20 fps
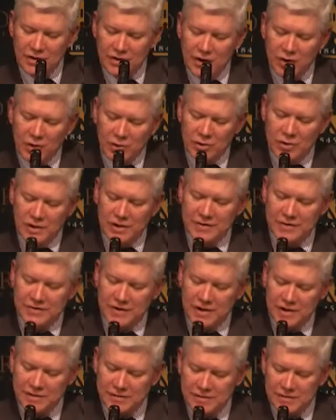the only
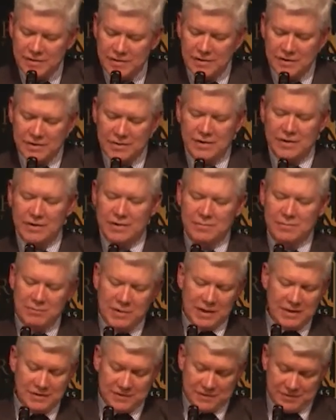sense that
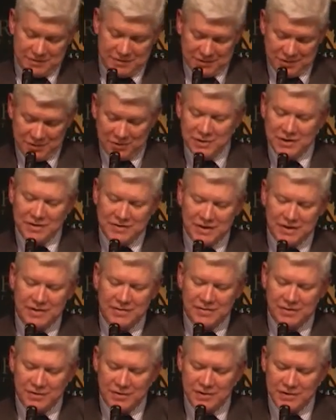makes the only
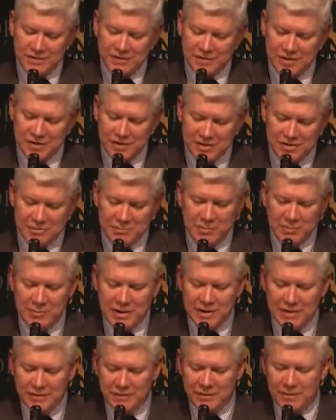sense there is to be
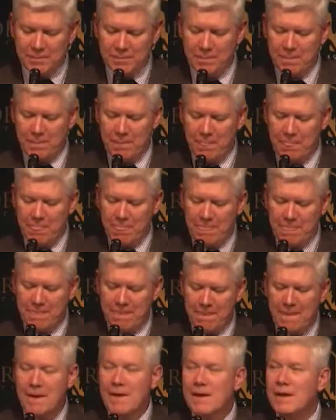made of them.
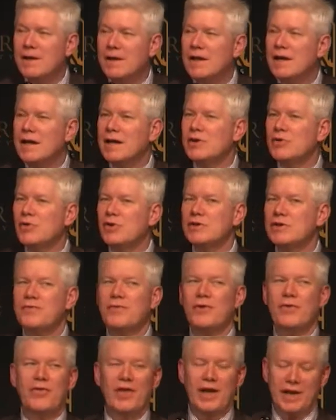In order
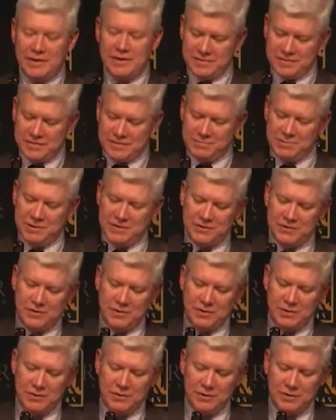for that to be
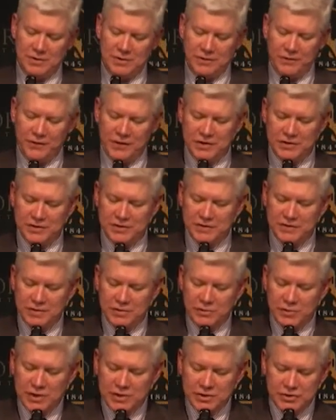so, the features in
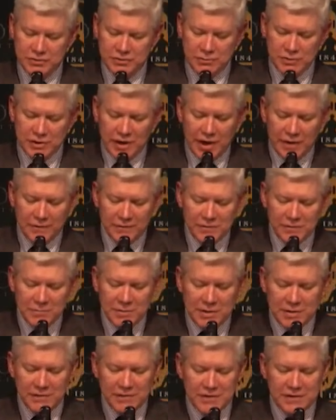question would have to
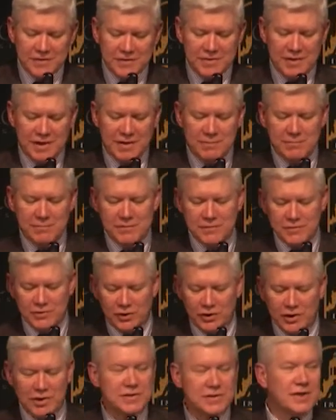be of the same
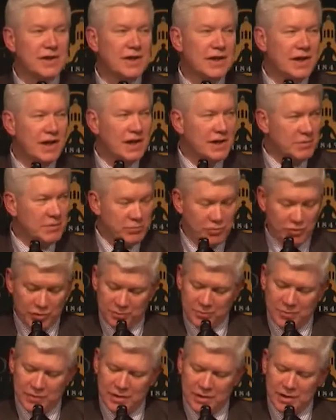sort and
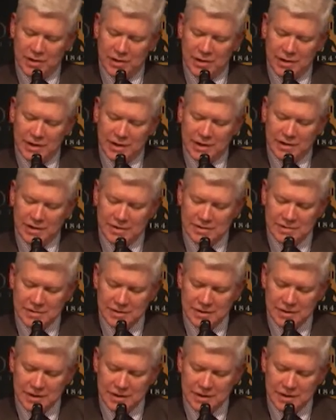appropriately linked.